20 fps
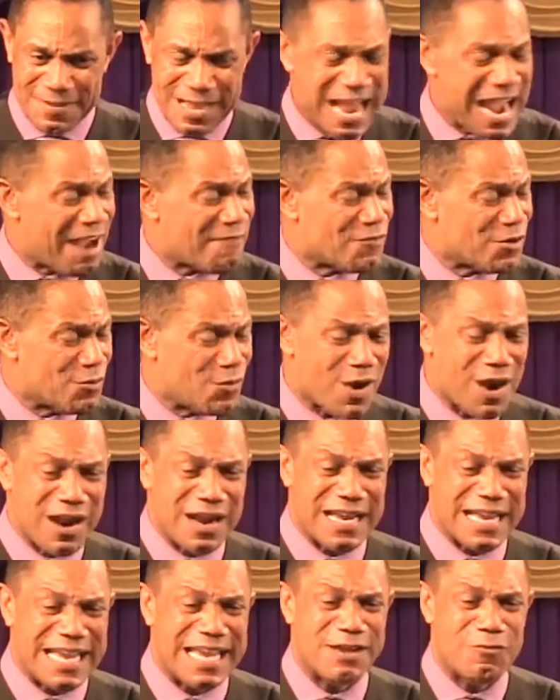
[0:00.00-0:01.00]

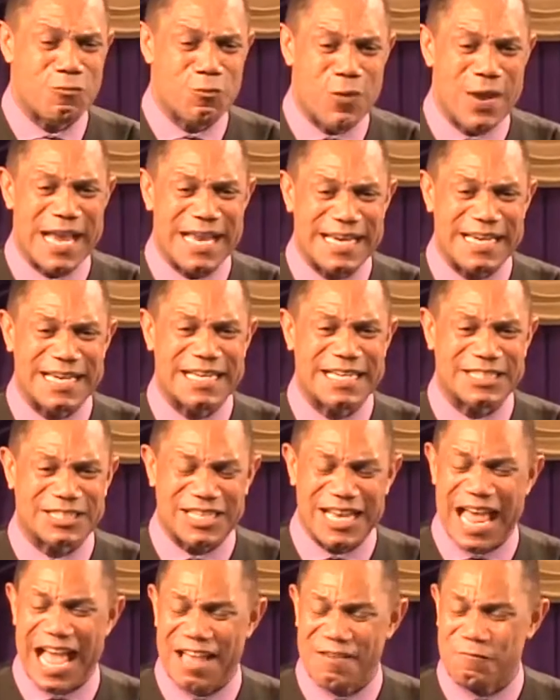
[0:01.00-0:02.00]
Everywhere he went in
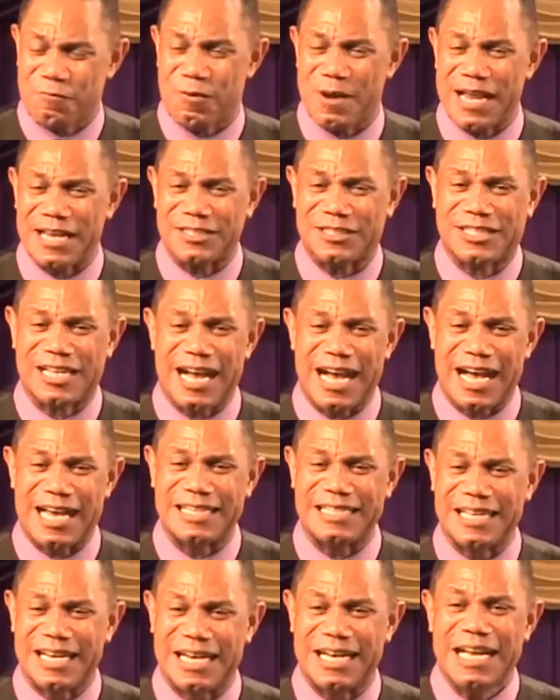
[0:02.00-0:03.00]
his life, praise
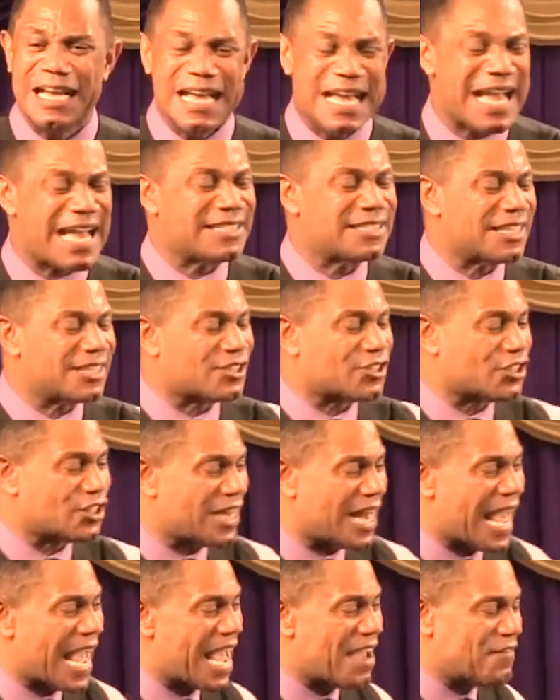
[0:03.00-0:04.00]
God, as a
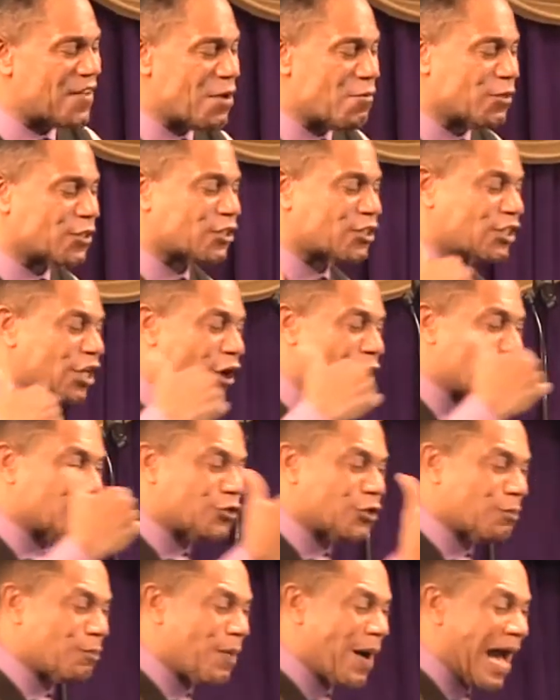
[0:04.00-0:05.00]
slave, he was
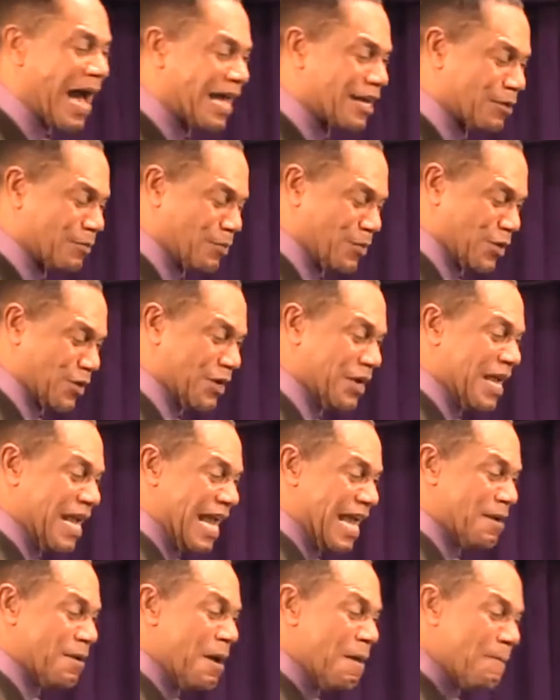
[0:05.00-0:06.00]
sold to Potiphar.
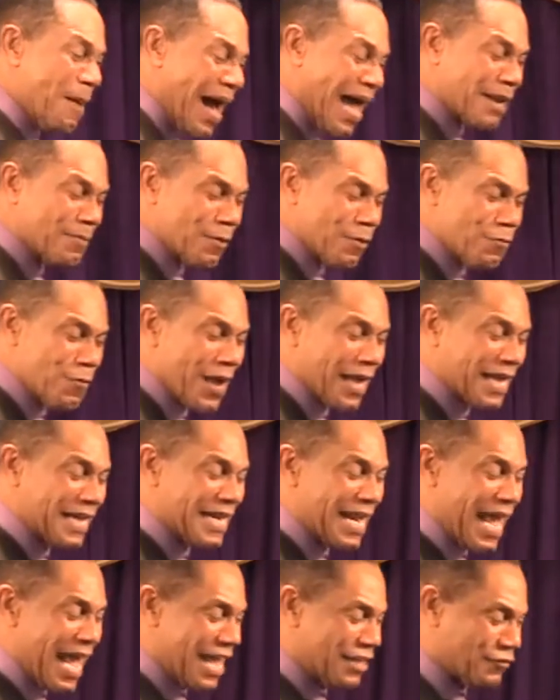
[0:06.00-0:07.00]
And Potiphar
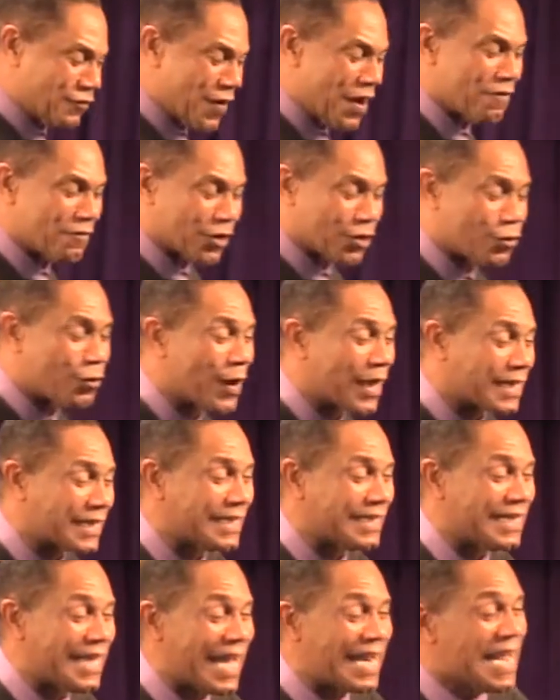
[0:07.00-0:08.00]
recognized very
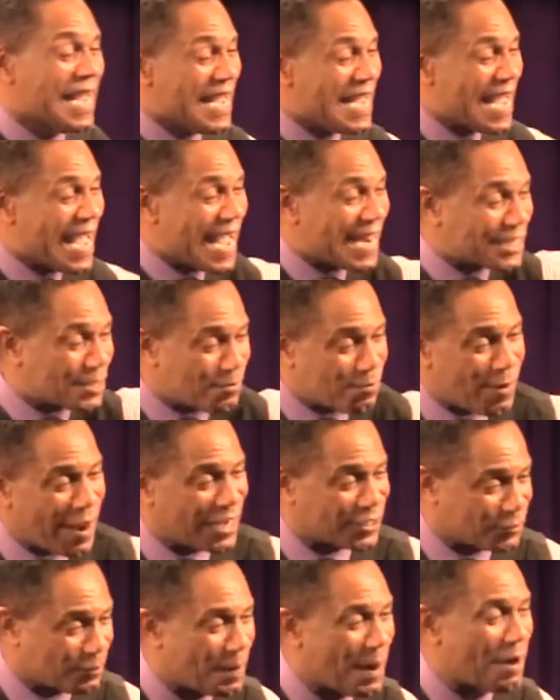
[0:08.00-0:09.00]
quickly that he had the
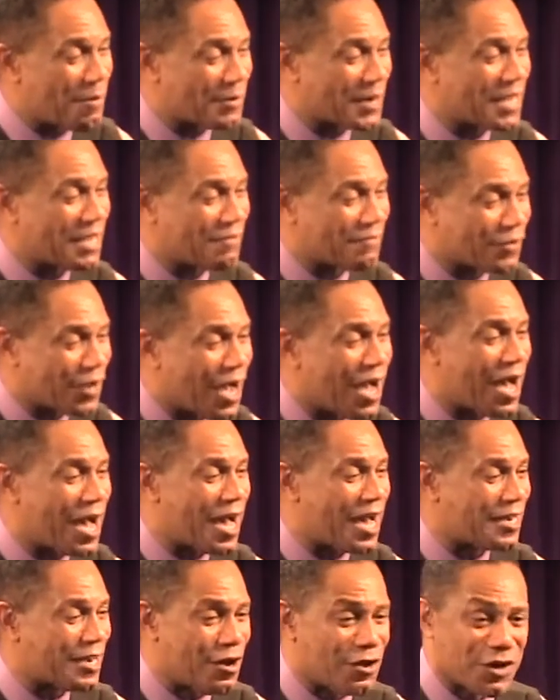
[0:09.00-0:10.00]
prosperity of
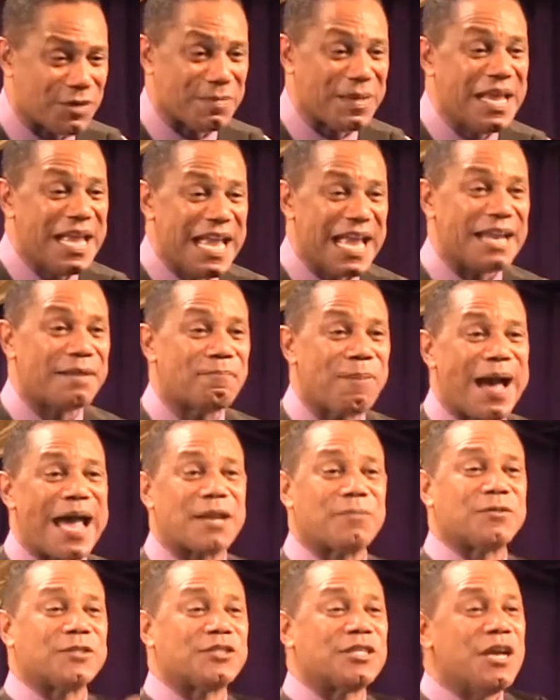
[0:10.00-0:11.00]
God on him. And
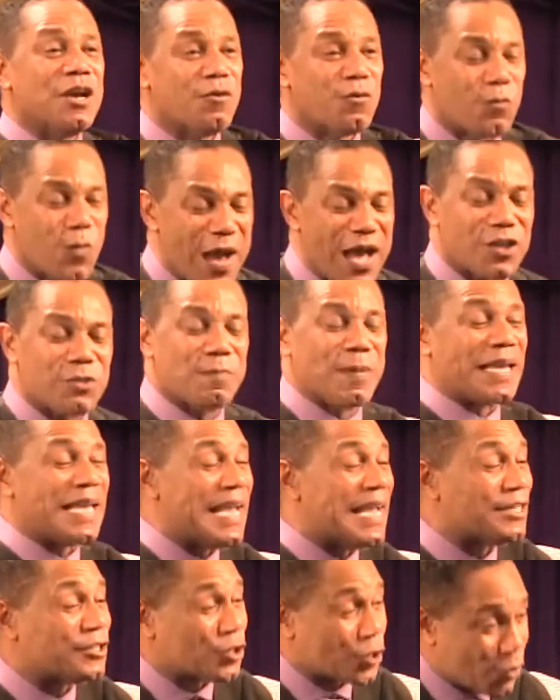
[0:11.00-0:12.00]
Potiphar's wealth
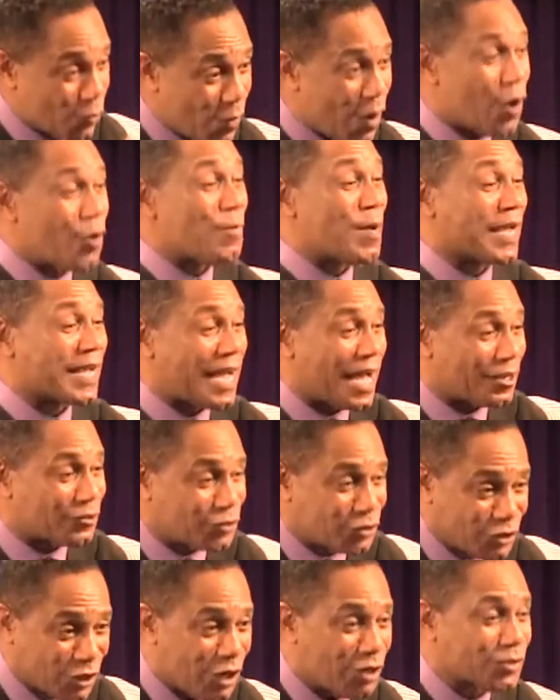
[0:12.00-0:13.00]
began to grow
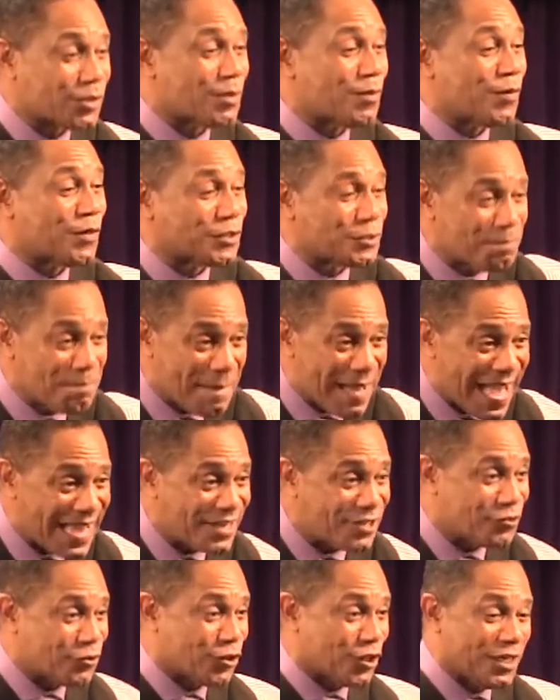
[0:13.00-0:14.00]
because Joseph was
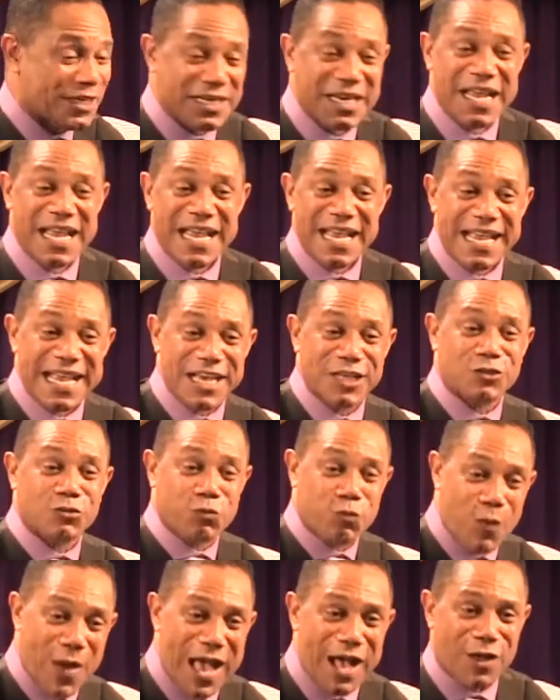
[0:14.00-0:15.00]
managing his
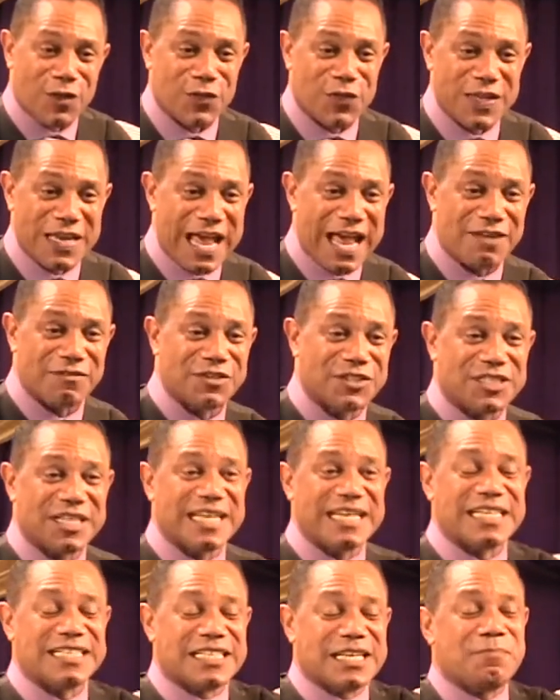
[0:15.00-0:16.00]
wealth. And all of a
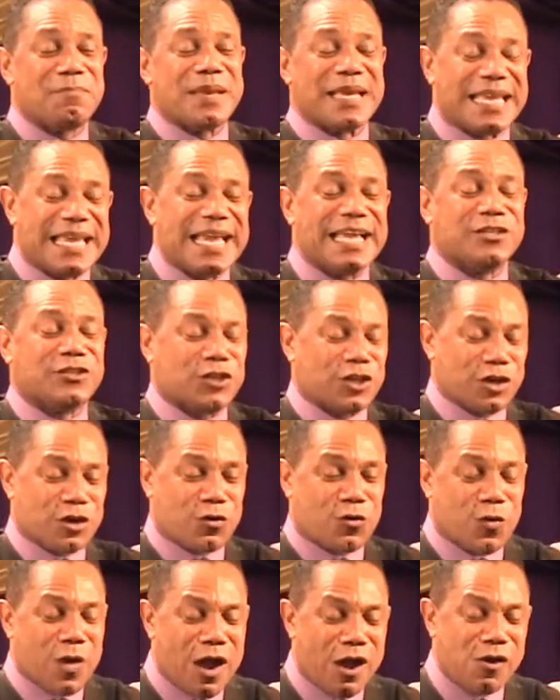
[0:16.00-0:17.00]
sudden, as it began to
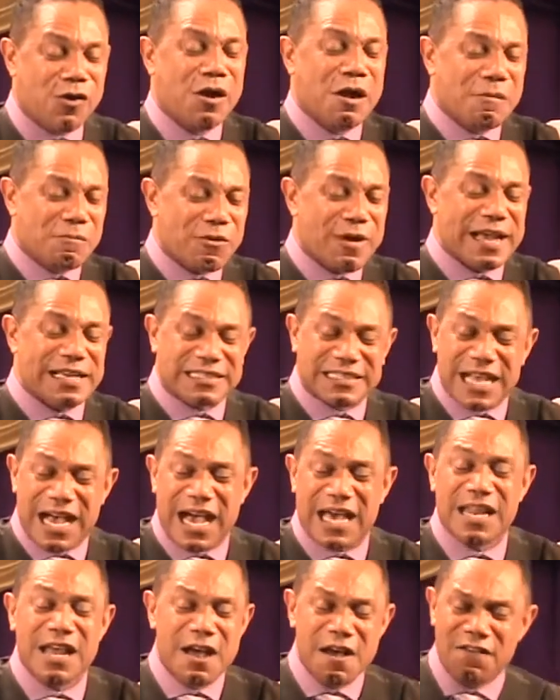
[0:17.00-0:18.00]
grow, praise
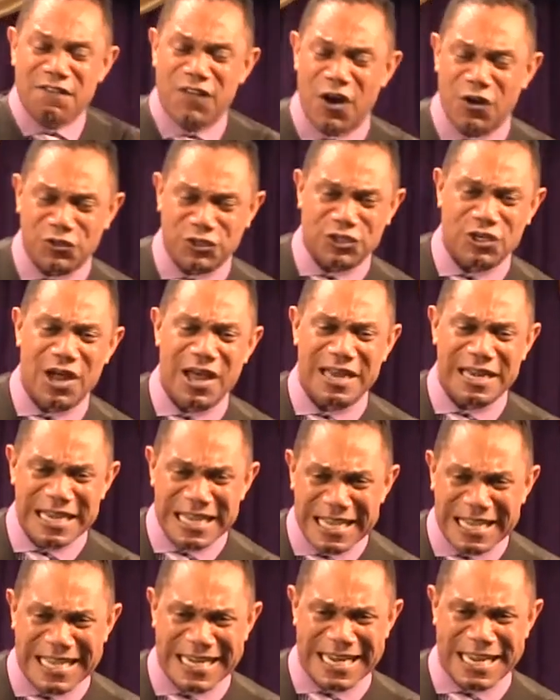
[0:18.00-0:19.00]
God, folks start
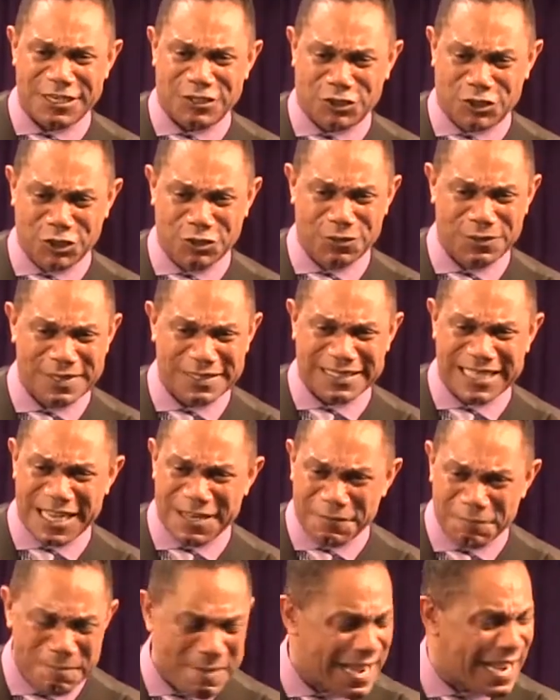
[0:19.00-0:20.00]
looking at you and
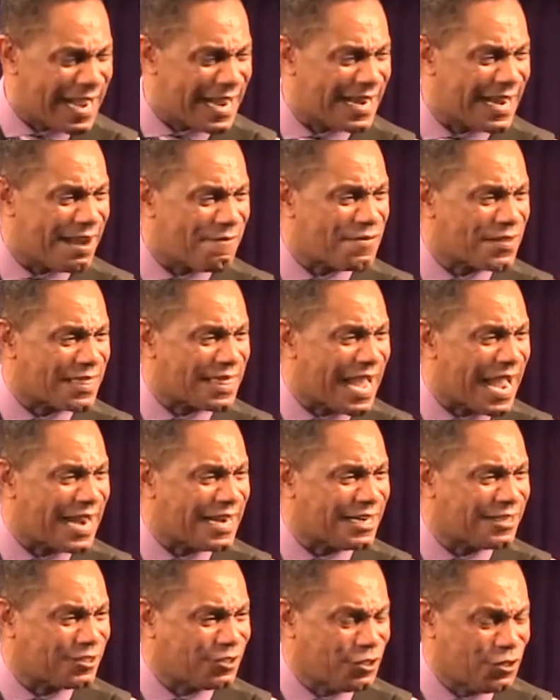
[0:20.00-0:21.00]
says, man,
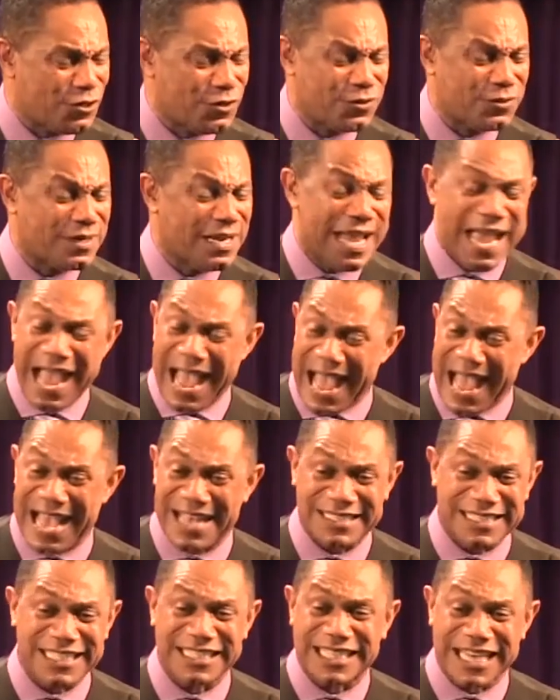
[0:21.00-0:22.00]
everything this dude
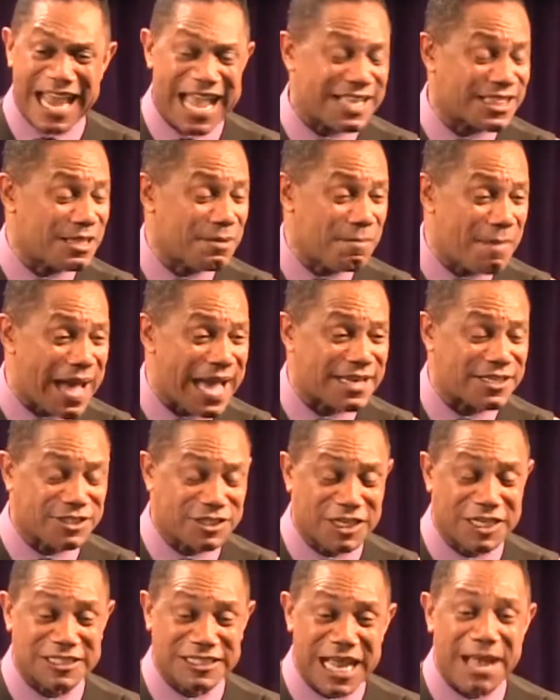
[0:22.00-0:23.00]
has, it's like the Midas
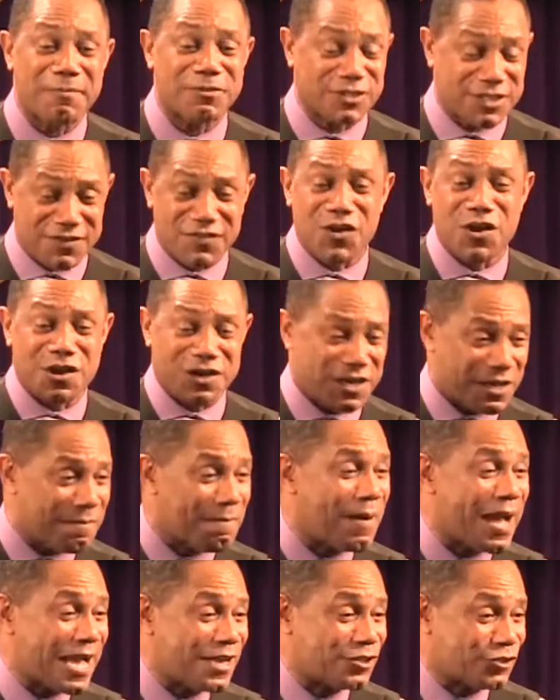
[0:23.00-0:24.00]
touch. How many have heard of the
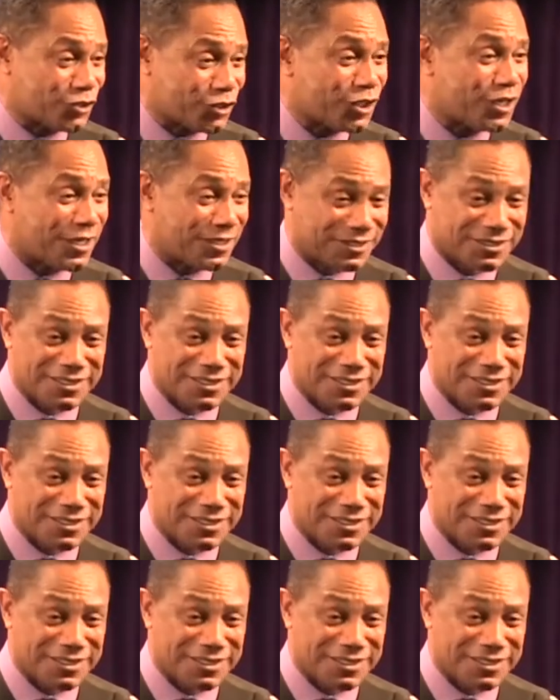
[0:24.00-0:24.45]
Midas touch?